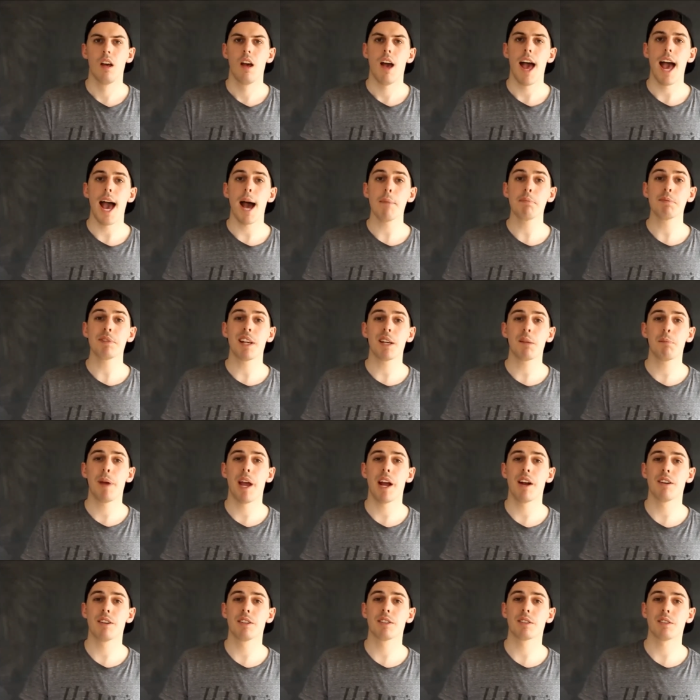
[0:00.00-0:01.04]
Apps like
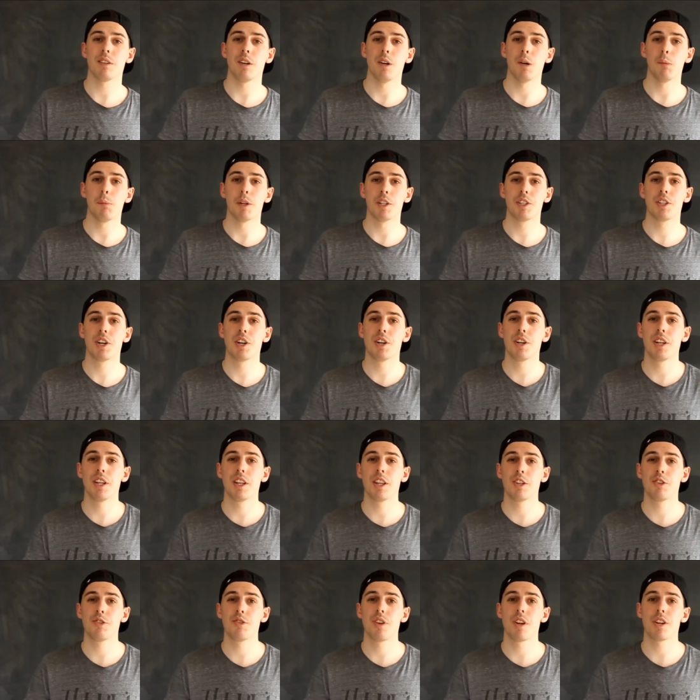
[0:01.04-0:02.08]
Periscope are turning the
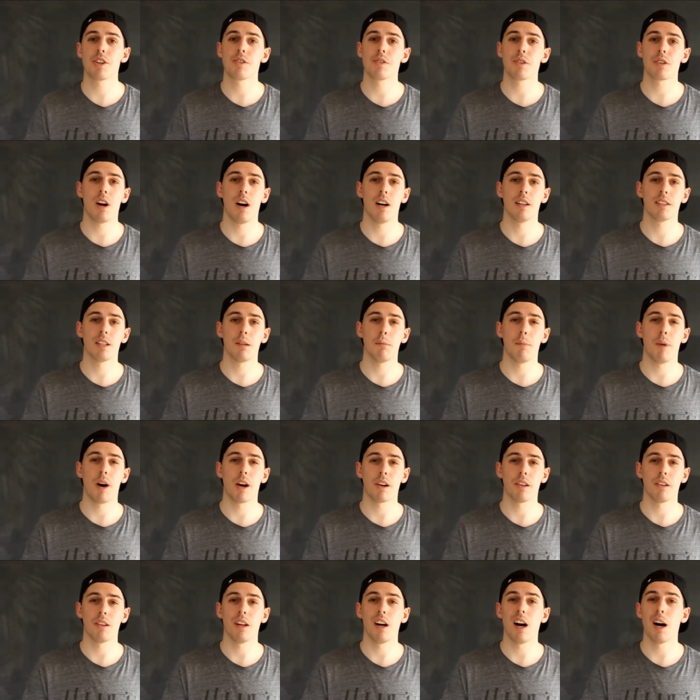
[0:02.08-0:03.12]
traditional content
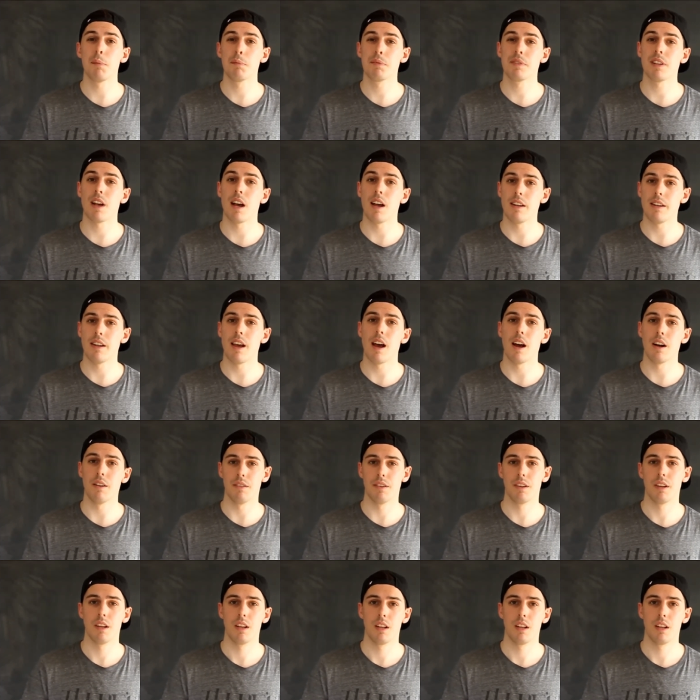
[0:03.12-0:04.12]
model upside down.